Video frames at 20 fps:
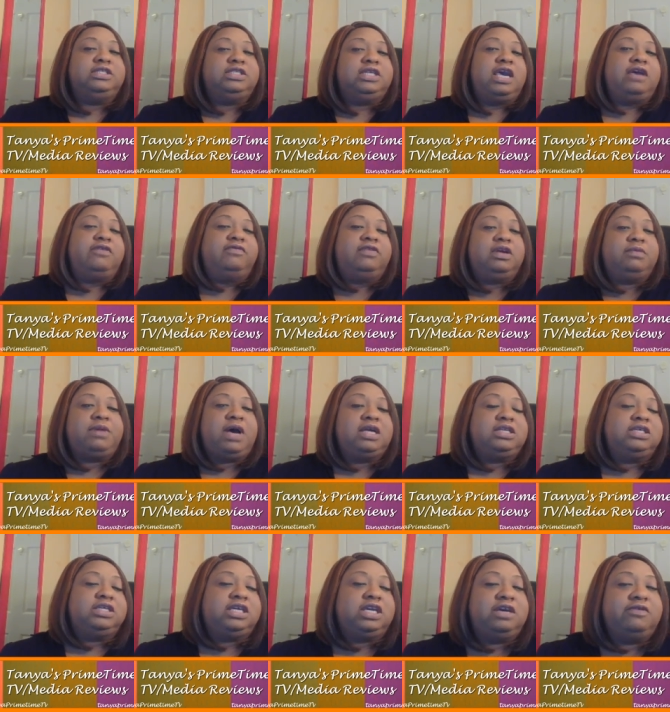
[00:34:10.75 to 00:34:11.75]
definitely about
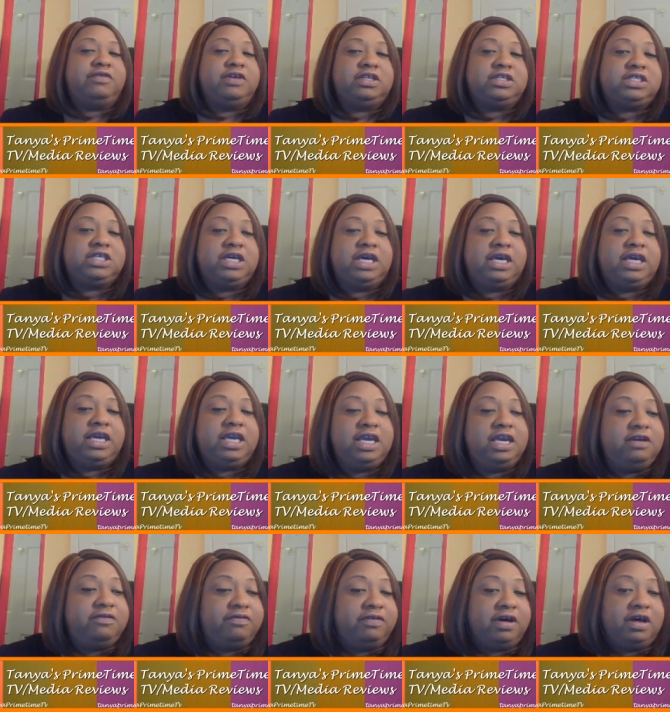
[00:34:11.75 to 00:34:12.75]
to give it to
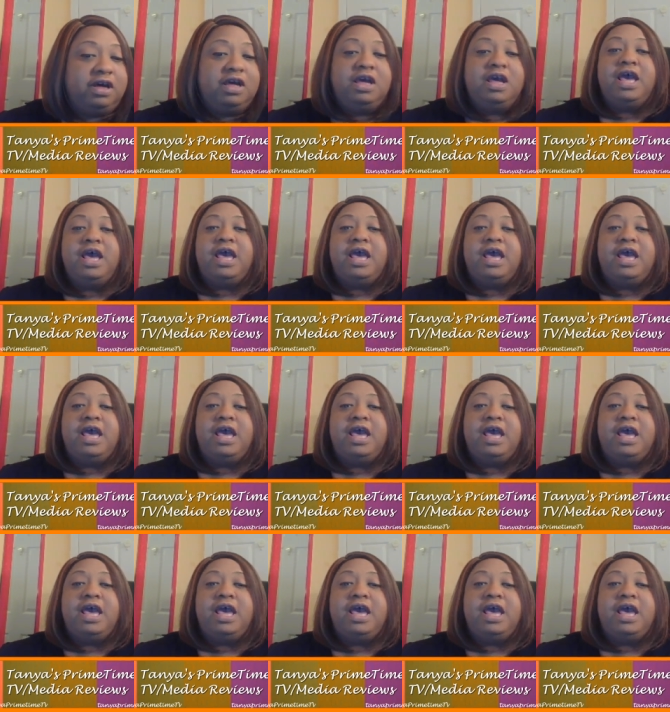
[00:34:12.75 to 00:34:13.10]
Eva